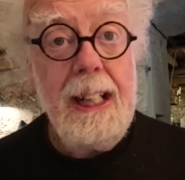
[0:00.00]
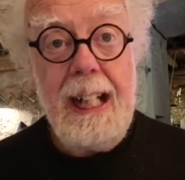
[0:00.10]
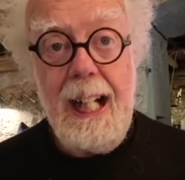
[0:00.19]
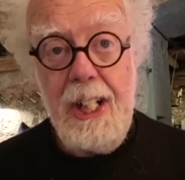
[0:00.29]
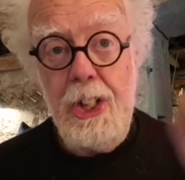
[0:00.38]

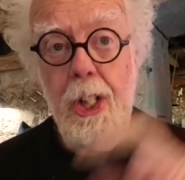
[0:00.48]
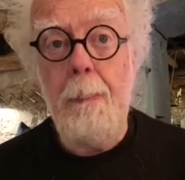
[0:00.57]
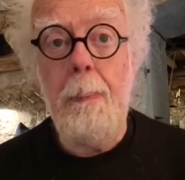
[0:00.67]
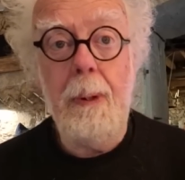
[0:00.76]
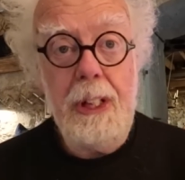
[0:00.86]
Catch
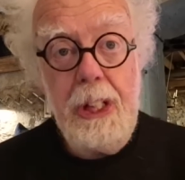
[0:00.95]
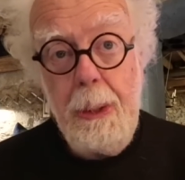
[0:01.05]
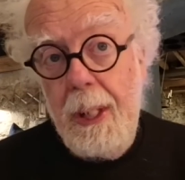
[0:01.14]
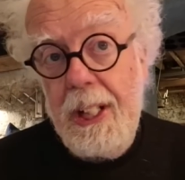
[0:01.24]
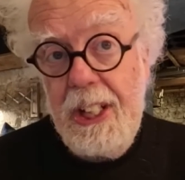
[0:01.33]
up,
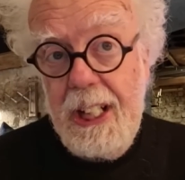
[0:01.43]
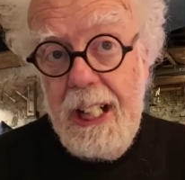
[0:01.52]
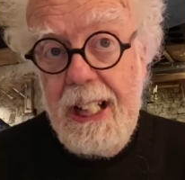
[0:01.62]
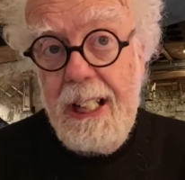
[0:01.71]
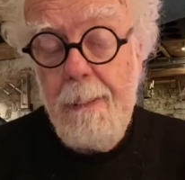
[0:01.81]

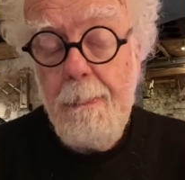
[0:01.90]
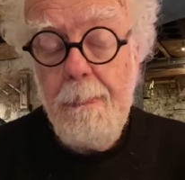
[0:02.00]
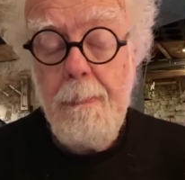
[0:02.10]
USA.